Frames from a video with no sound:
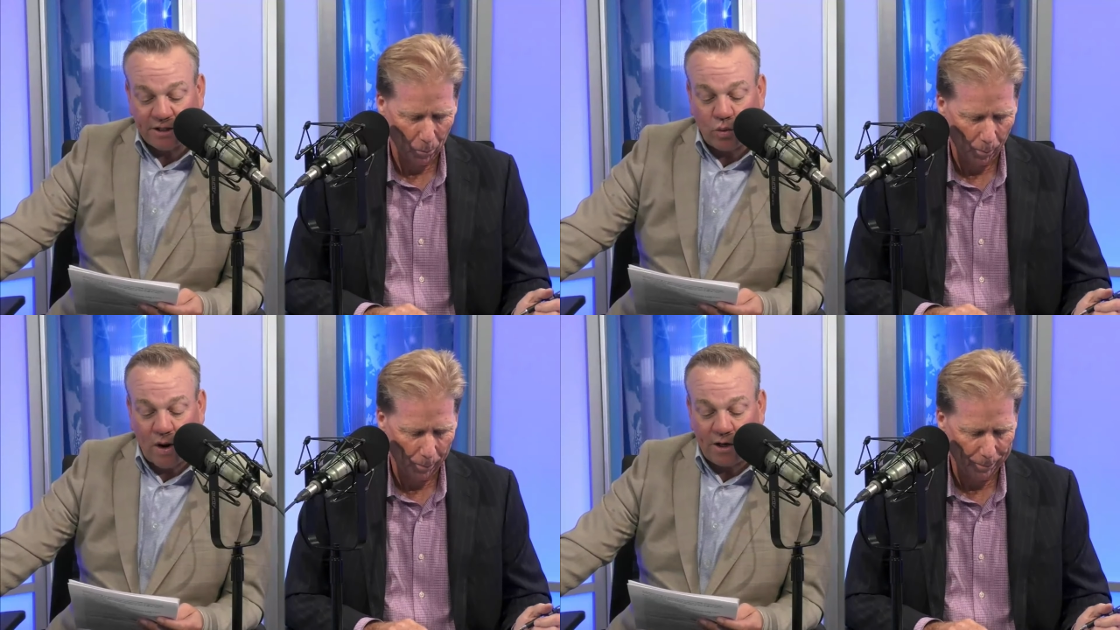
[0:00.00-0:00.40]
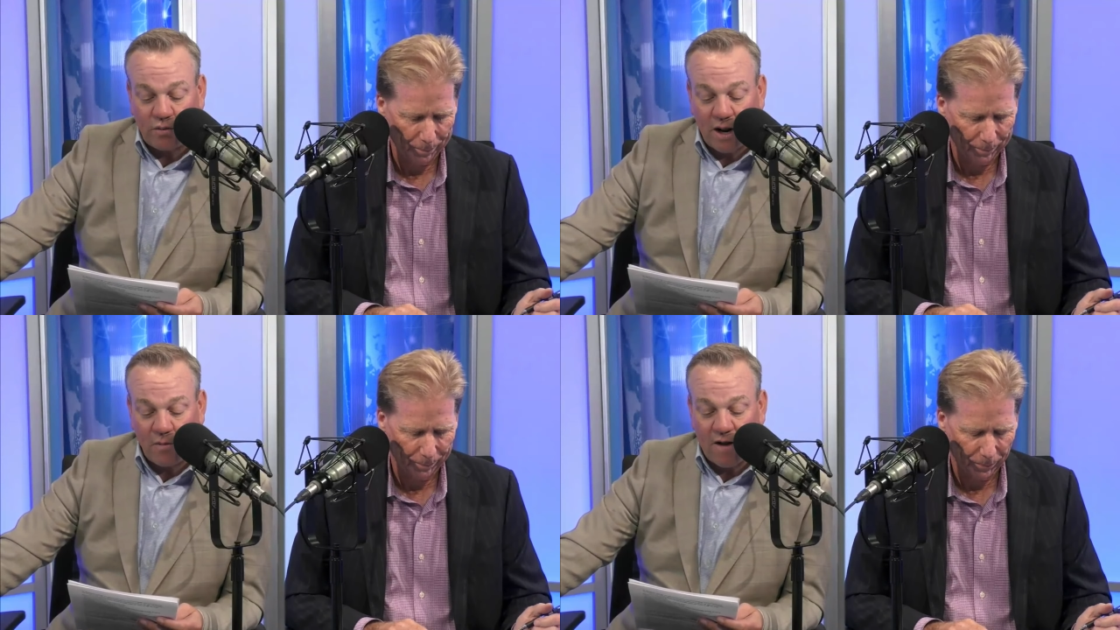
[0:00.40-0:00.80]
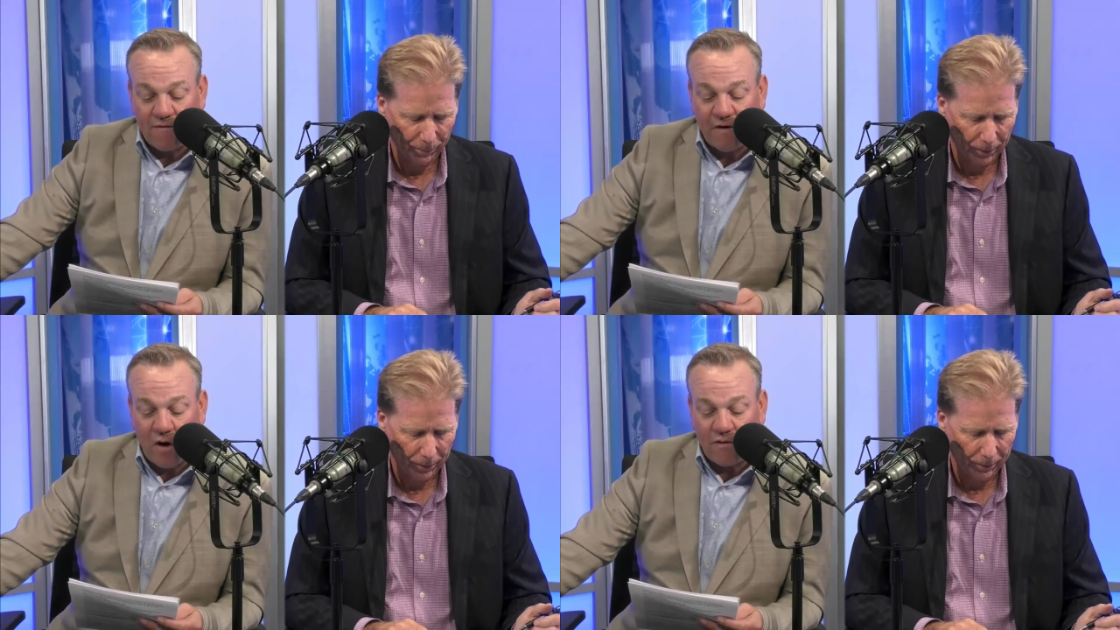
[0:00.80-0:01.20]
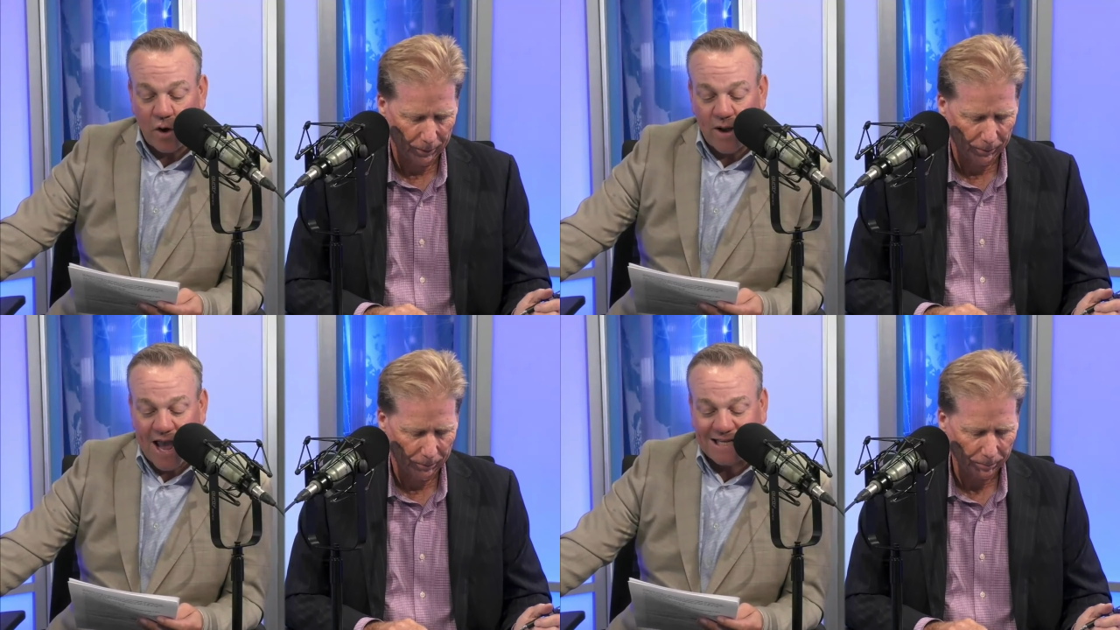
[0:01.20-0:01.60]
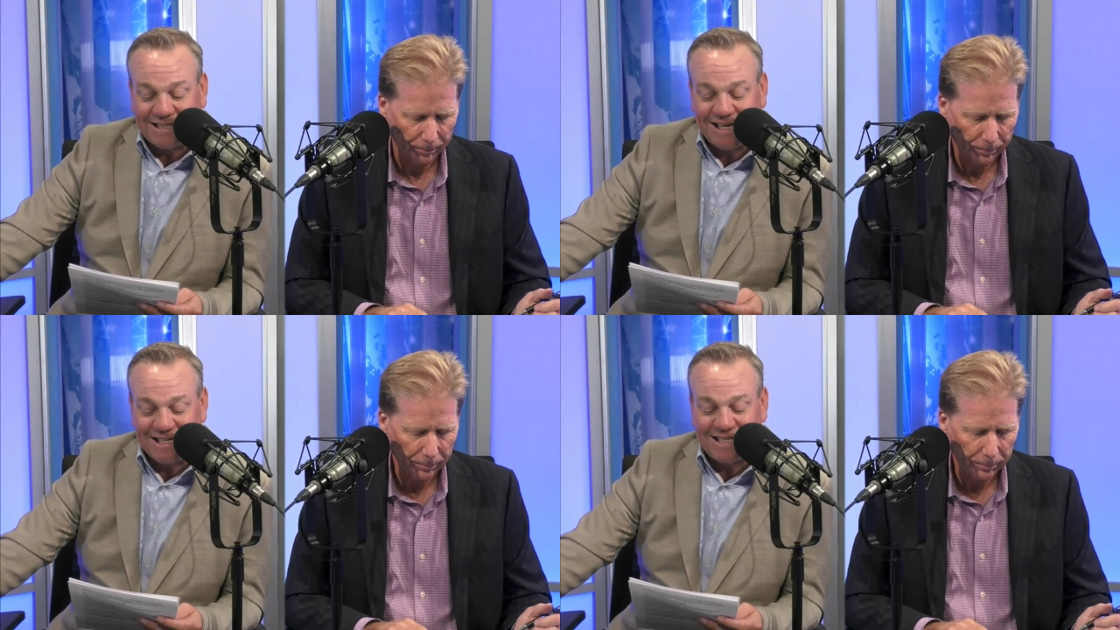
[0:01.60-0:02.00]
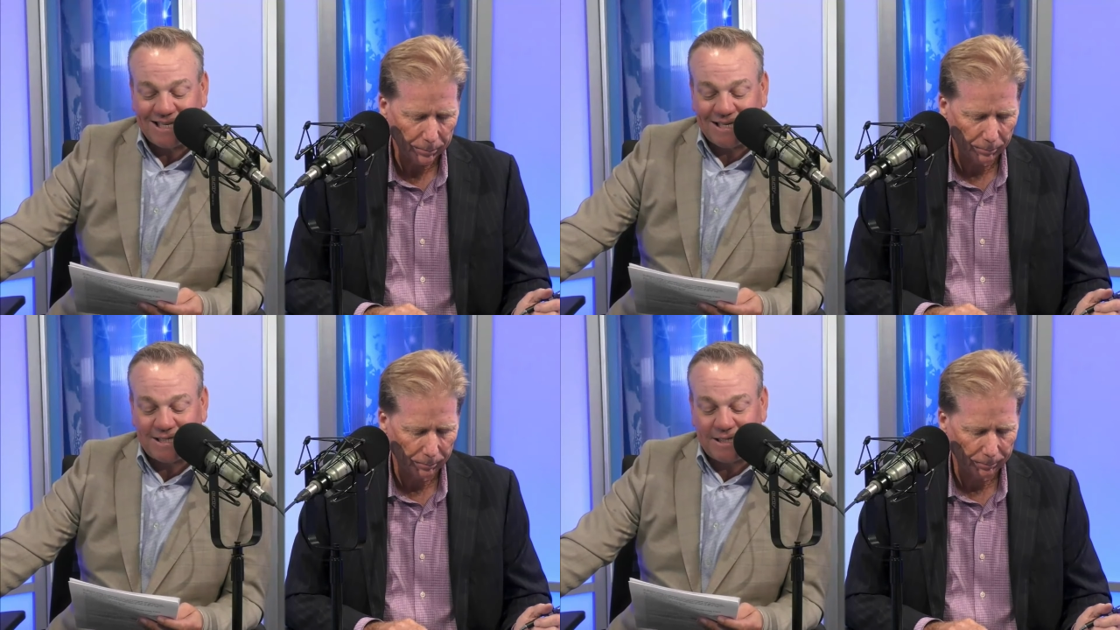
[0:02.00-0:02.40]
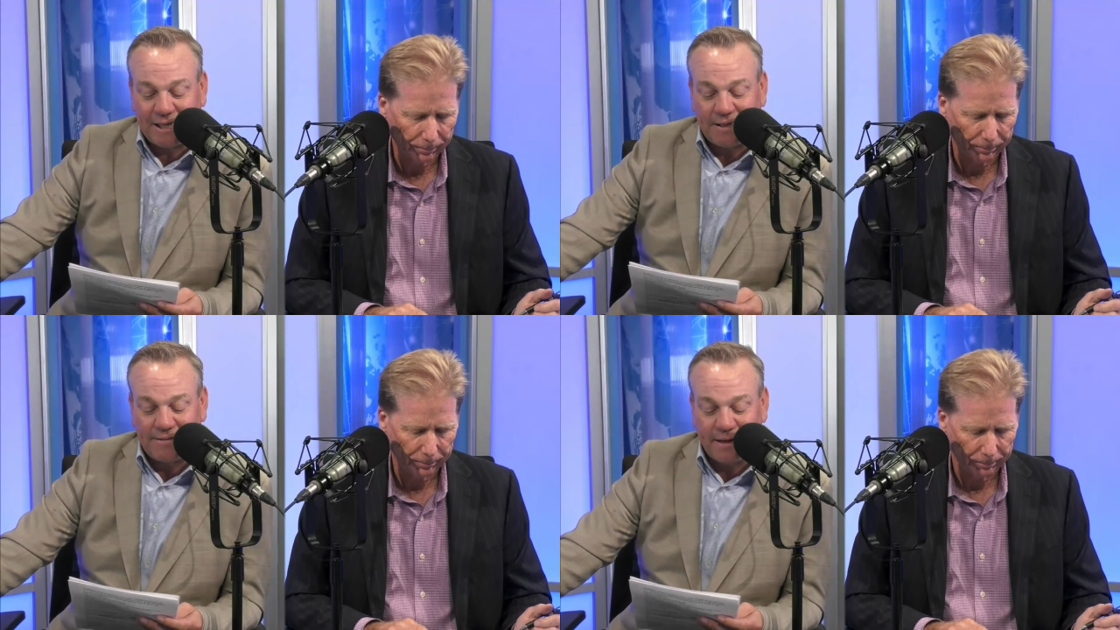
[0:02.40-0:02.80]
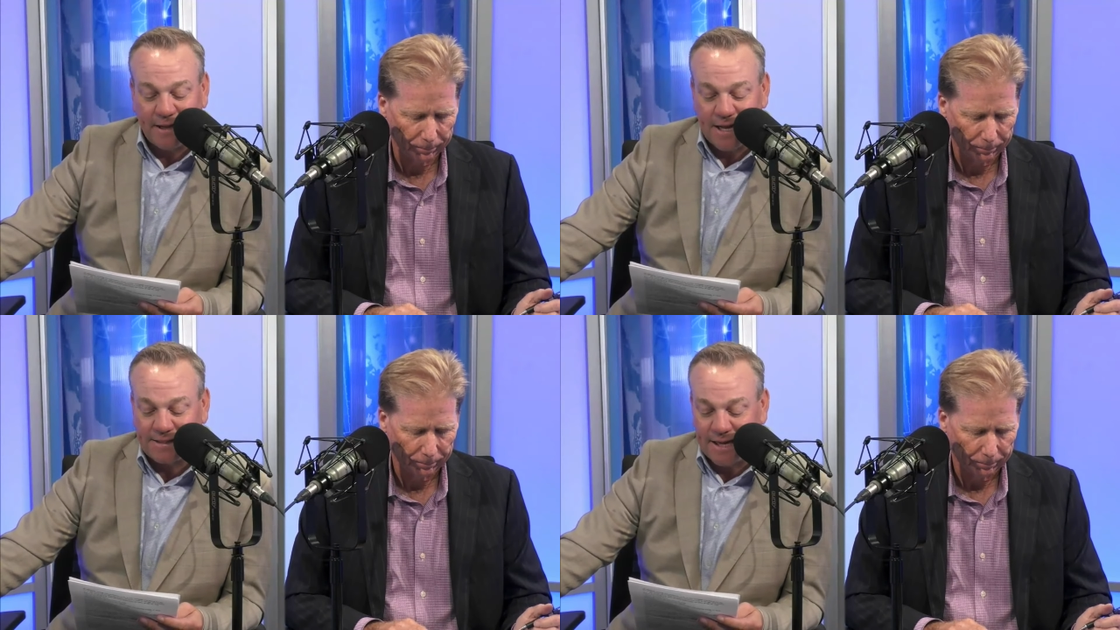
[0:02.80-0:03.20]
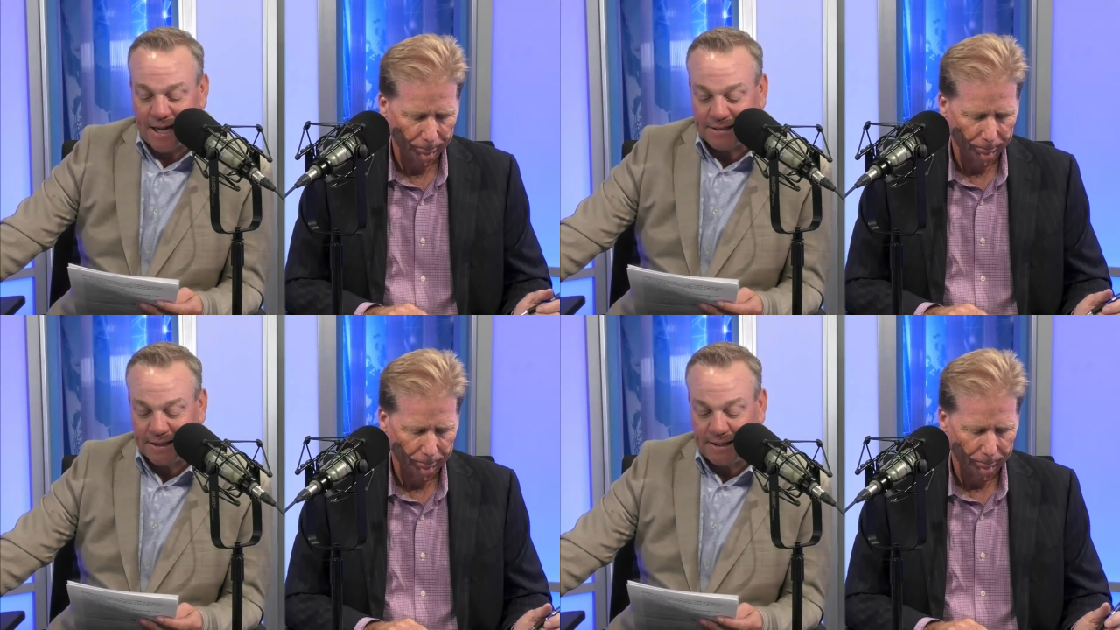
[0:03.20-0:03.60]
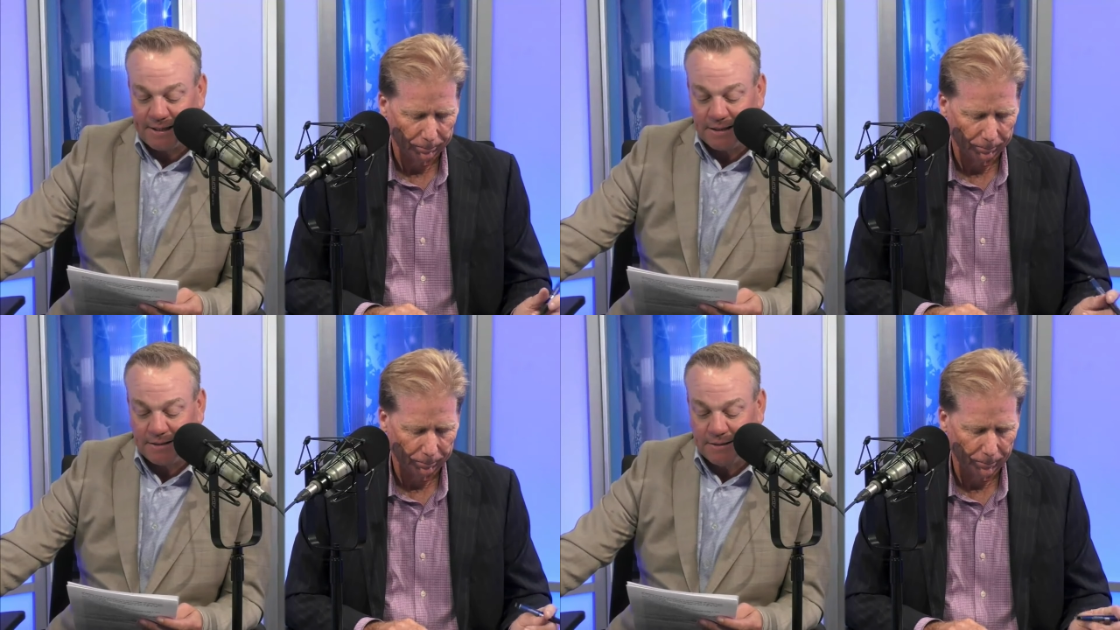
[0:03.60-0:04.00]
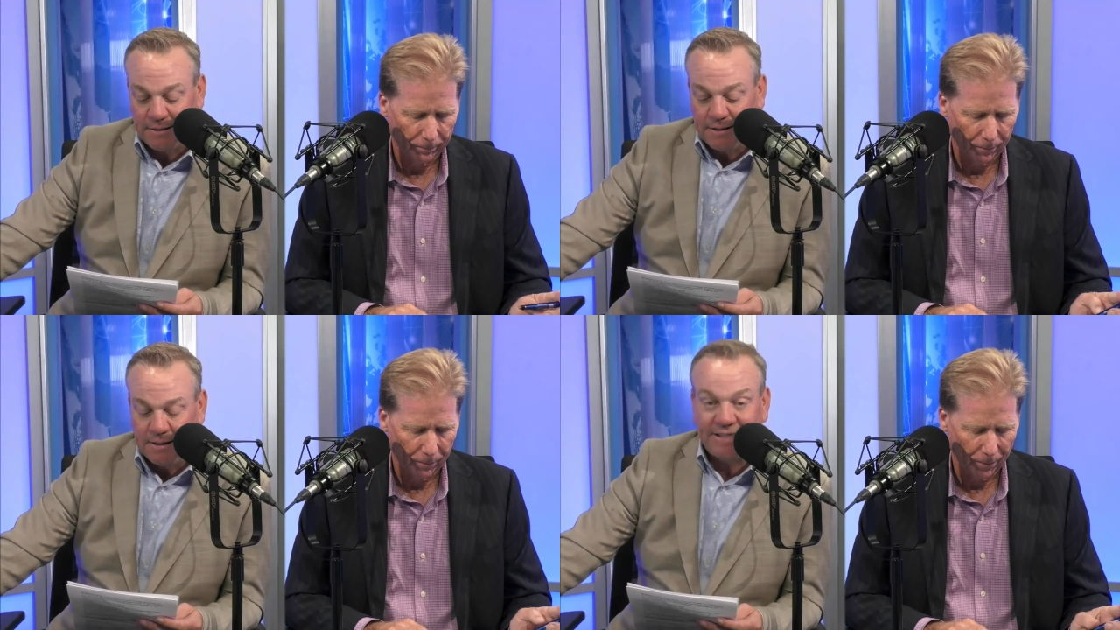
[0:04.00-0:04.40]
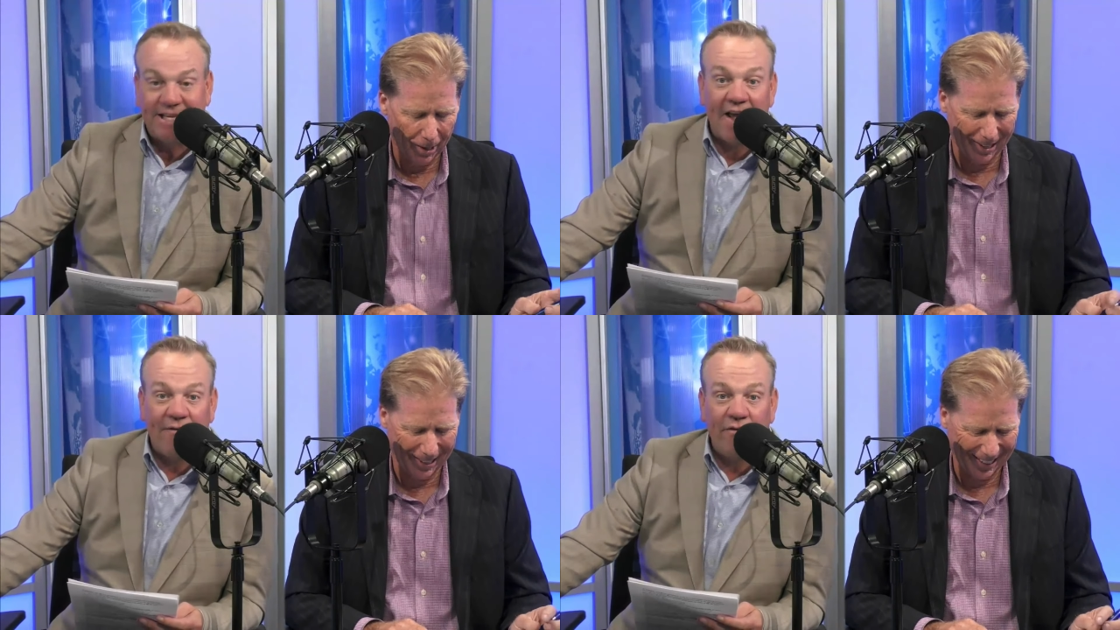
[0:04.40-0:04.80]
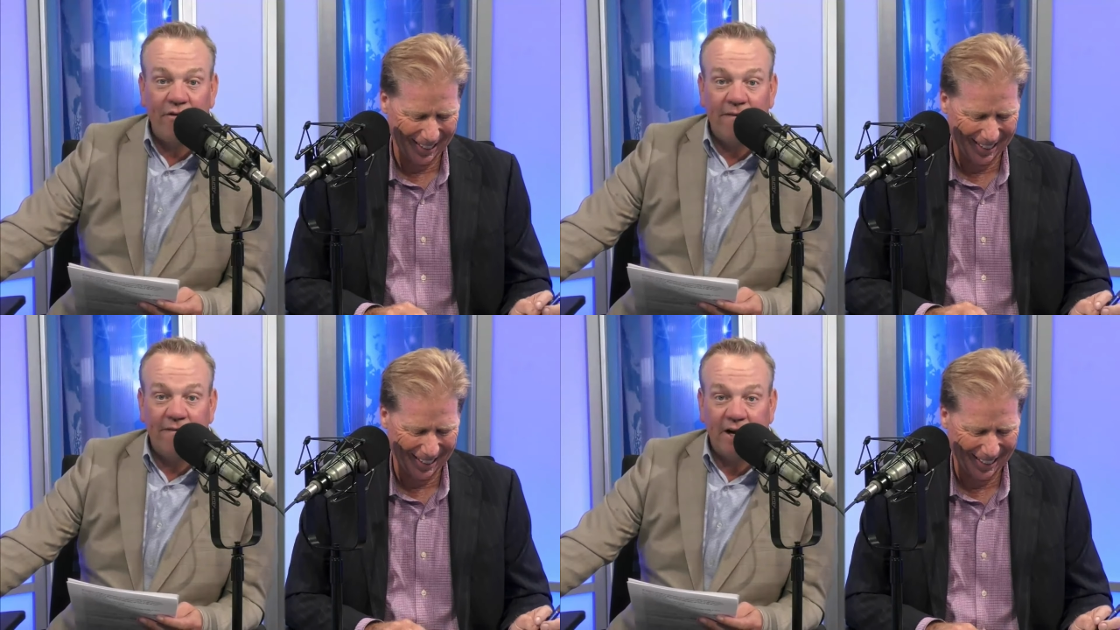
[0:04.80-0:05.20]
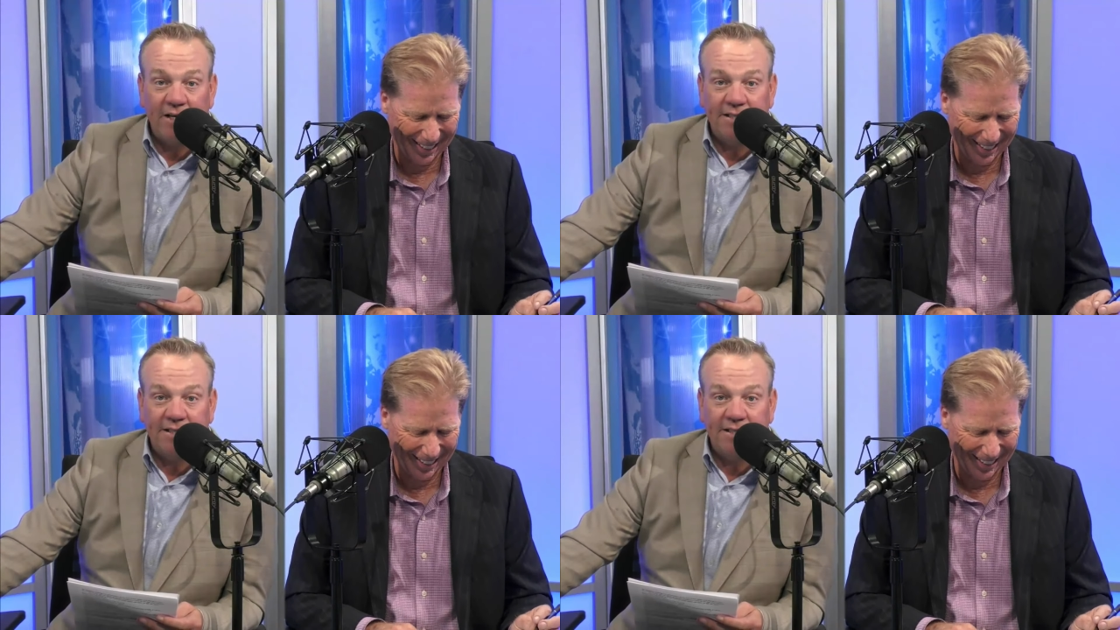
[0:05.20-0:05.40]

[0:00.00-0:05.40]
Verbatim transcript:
Speaker 1: a 2021 Volvo XC60. No, that's sexy. Safe, very